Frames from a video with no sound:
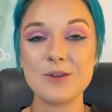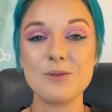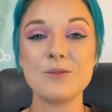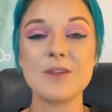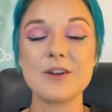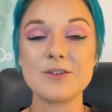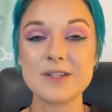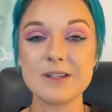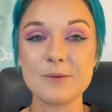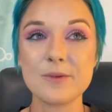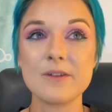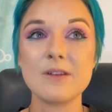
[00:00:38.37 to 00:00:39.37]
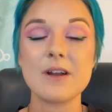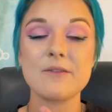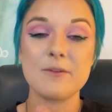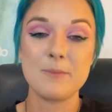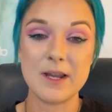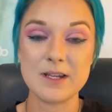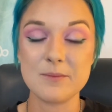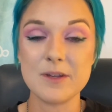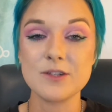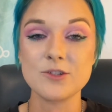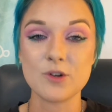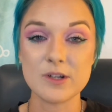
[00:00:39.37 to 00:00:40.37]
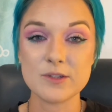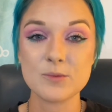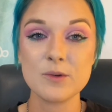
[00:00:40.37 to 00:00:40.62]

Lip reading: you that are dealing with a lot of abandonment and trust